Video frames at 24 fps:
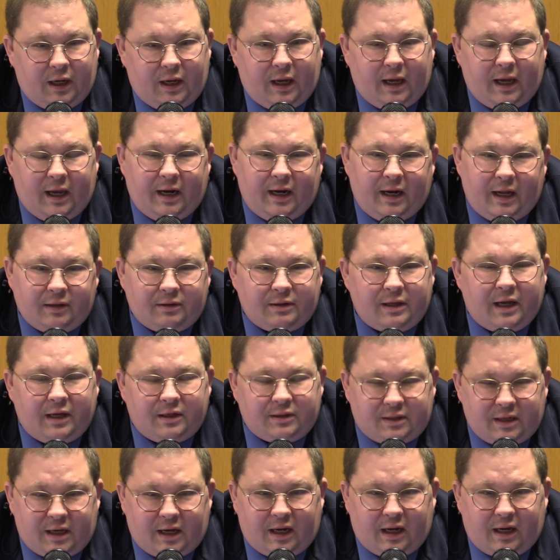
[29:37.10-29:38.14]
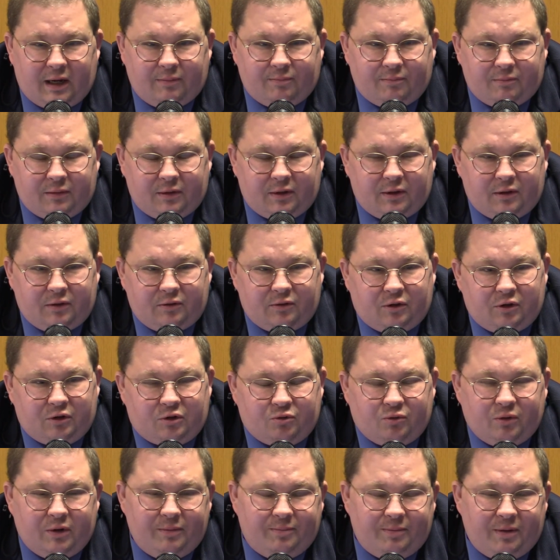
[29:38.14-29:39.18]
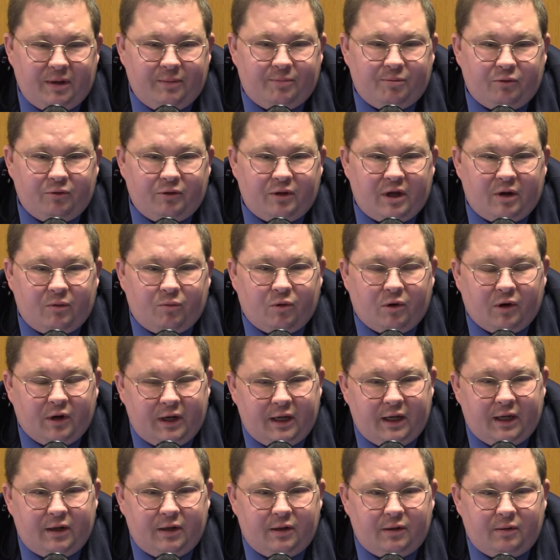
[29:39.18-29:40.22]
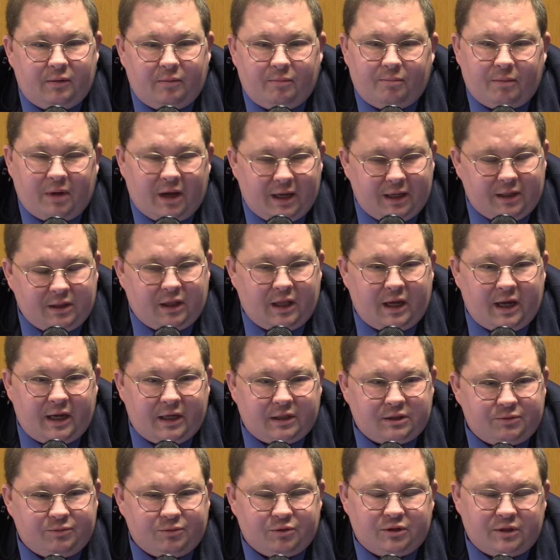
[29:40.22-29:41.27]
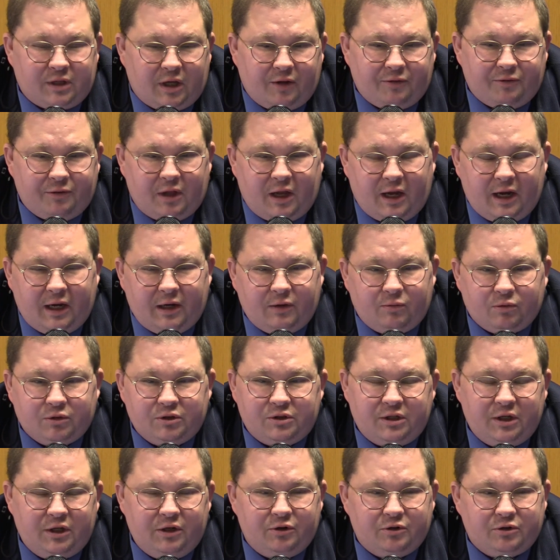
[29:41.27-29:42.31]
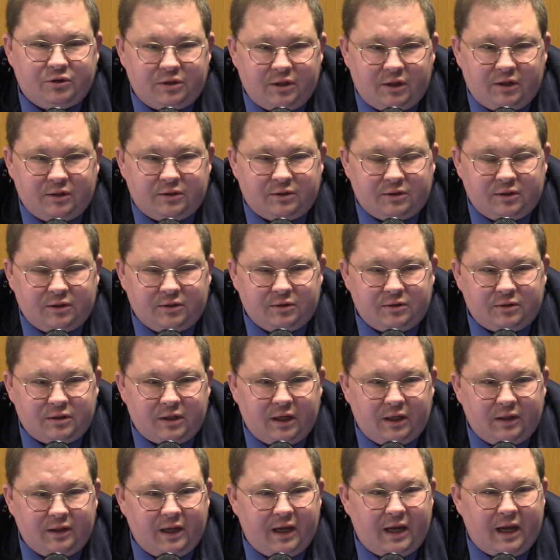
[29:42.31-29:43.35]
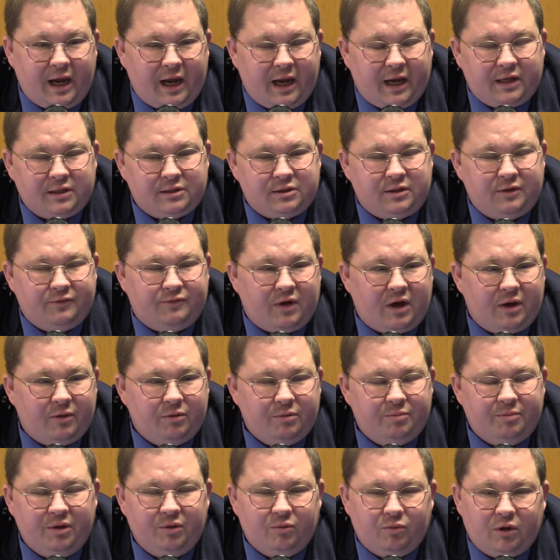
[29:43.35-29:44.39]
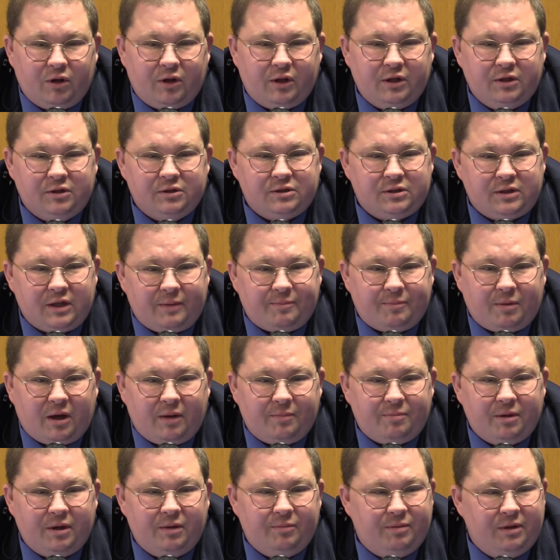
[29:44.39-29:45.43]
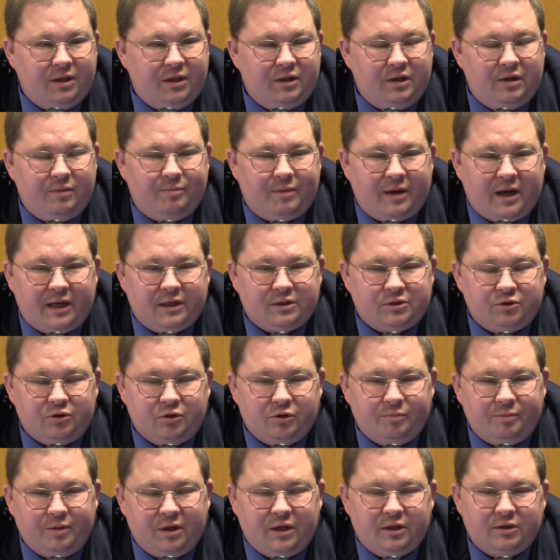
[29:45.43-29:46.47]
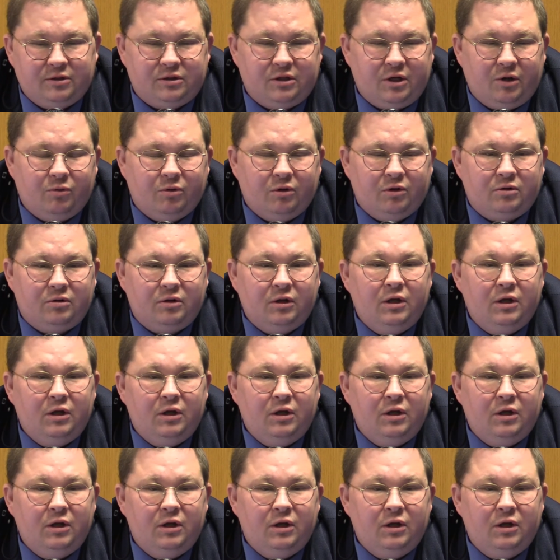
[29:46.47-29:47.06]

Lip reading: And at that time, the 3 people that were in my class for South Lyon were senior citizens, and they asked if I would be willing to step up and be the ambassador, because they were